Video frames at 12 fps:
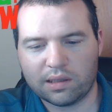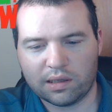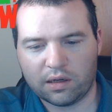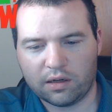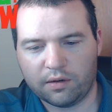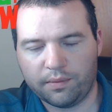
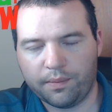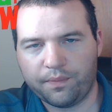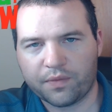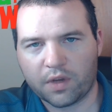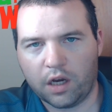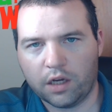Um,
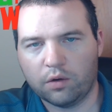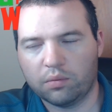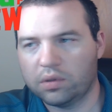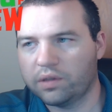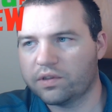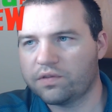I don't
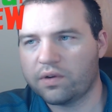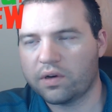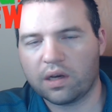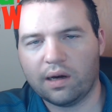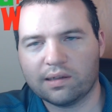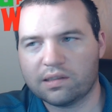believe it's very
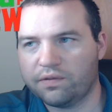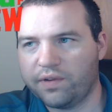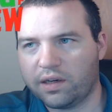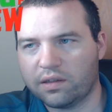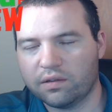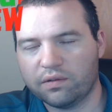cost
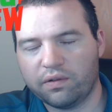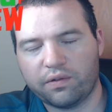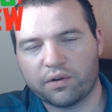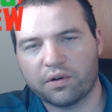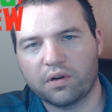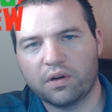effective
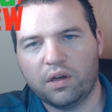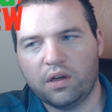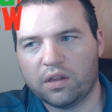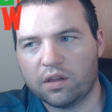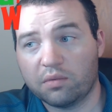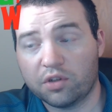for
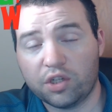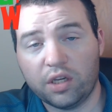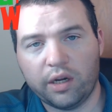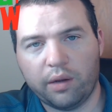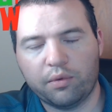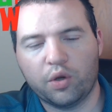the
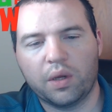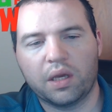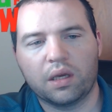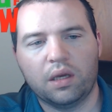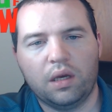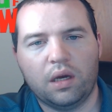machine I'm doing.